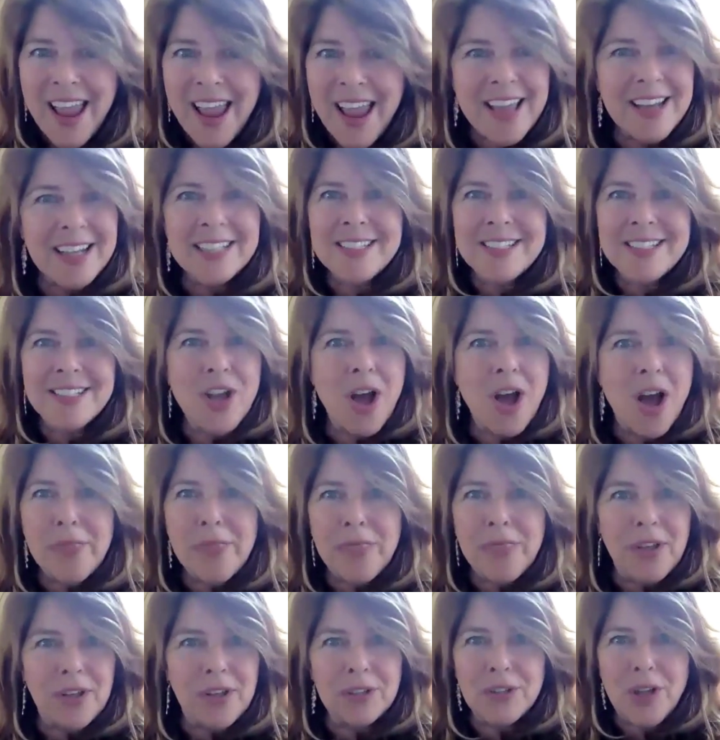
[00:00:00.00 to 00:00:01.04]
and it's
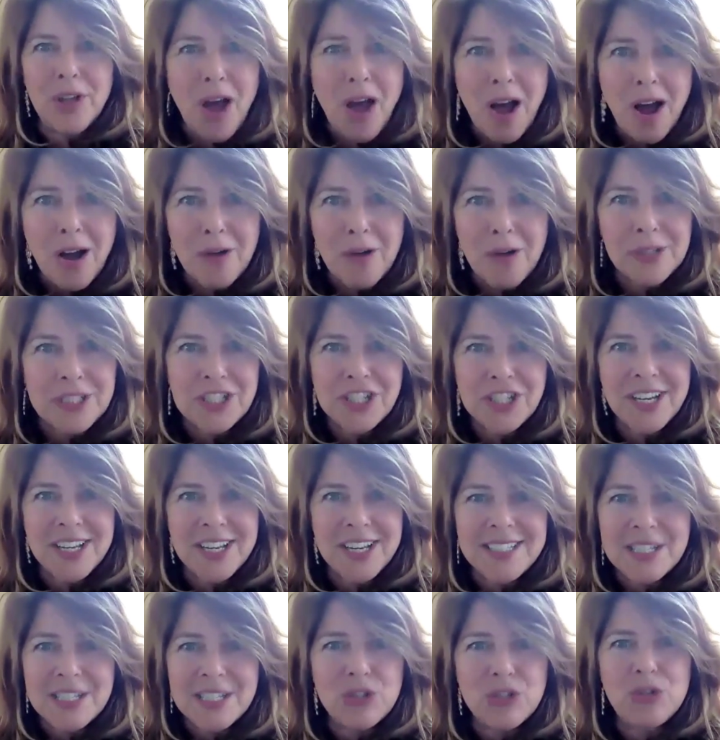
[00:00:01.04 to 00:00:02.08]
not the law, which it
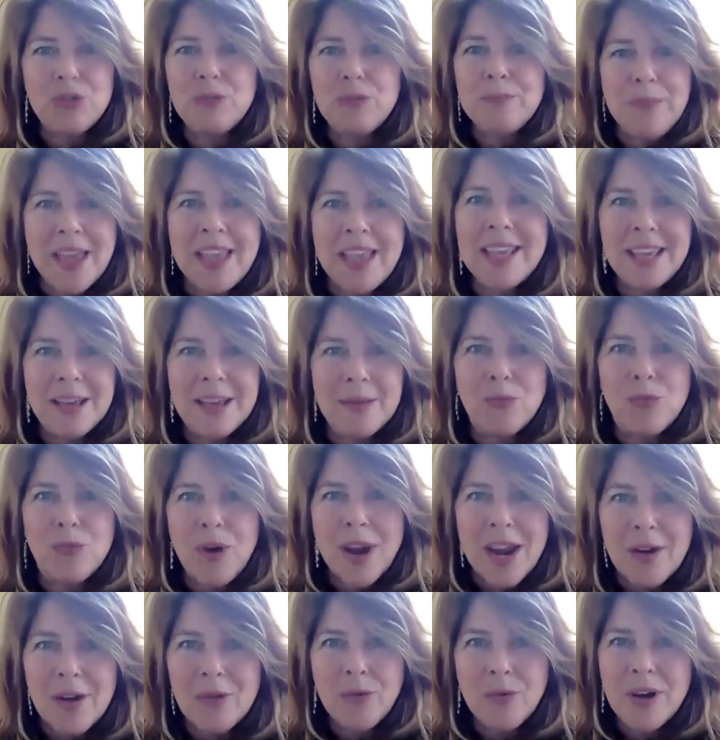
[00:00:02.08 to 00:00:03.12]
isn't, to make him
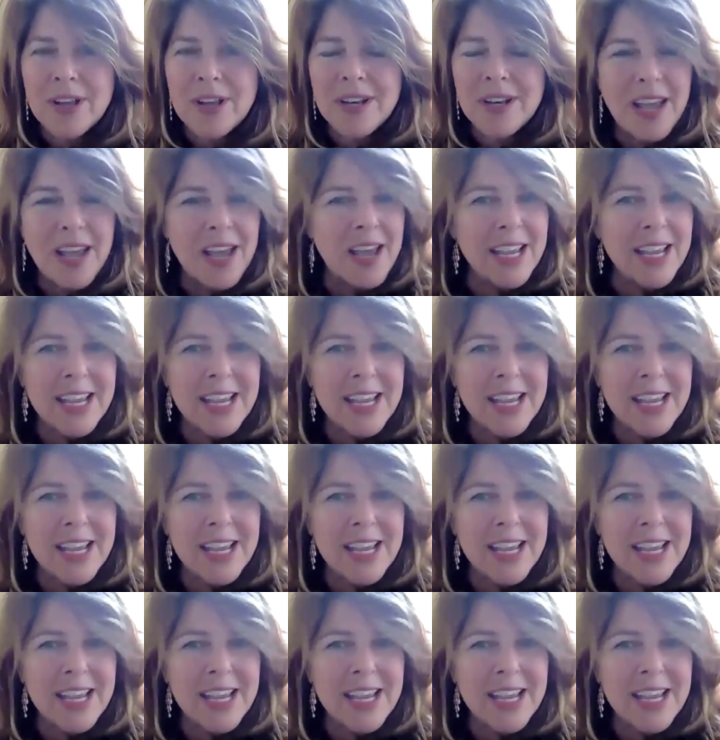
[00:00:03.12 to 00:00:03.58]
wear one.